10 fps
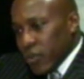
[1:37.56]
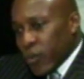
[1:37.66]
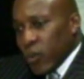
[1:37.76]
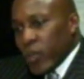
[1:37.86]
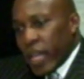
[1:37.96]

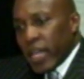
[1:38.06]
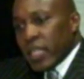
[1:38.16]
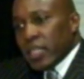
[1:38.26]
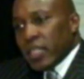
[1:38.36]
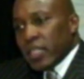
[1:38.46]
Through that
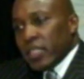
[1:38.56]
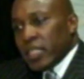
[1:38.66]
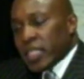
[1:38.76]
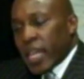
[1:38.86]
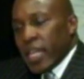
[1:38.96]

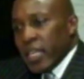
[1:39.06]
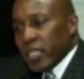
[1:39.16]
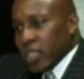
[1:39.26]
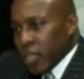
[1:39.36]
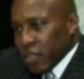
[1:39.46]

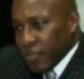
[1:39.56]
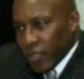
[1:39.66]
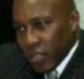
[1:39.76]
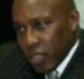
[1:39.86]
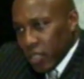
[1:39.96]
stage of
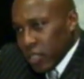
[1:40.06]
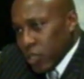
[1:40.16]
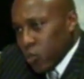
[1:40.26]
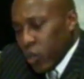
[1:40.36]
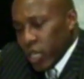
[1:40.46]

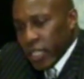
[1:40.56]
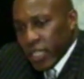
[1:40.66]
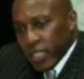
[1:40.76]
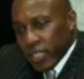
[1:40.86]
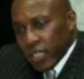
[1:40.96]

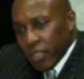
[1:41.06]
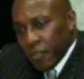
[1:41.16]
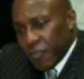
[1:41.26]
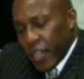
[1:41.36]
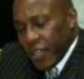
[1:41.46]
willingness,
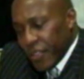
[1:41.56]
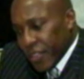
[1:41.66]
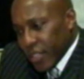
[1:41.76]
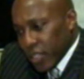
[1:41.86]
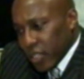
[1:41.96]
faith,
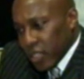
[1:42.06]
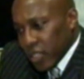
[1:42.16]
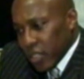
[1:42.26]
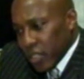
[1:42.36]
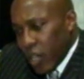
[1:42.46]

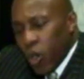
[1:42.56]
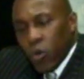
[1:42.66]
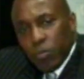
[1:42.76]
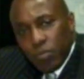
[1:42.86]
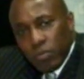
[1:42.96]

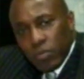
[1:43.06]
hope,